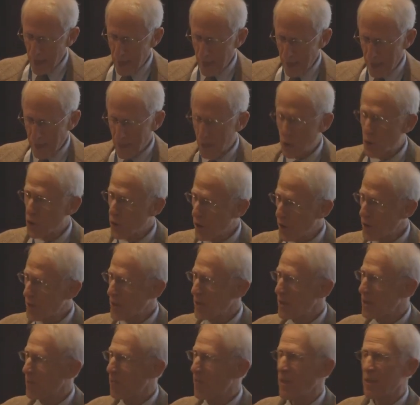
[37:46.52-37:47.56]
had just
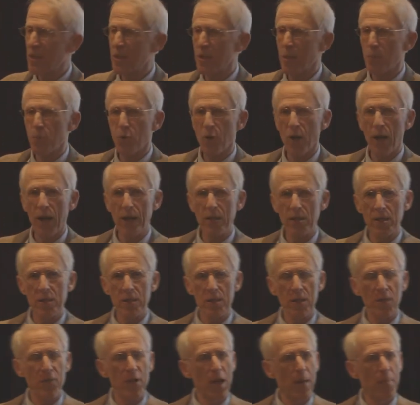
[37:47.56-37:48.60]
as big
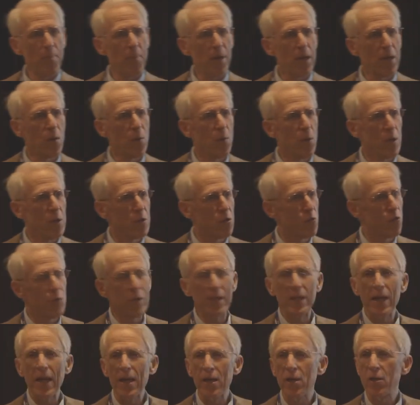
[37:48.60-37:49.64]
surprises, if not bigger ones,
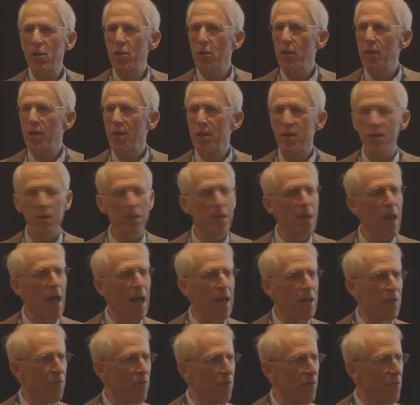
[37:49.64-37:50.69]
related to his
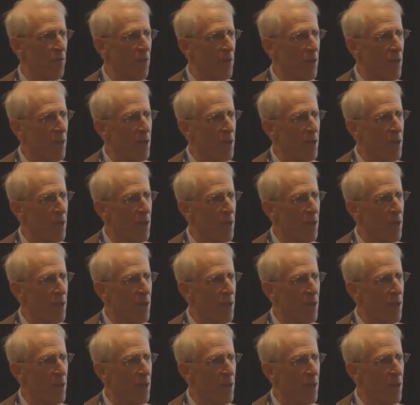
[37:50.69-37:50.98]
life.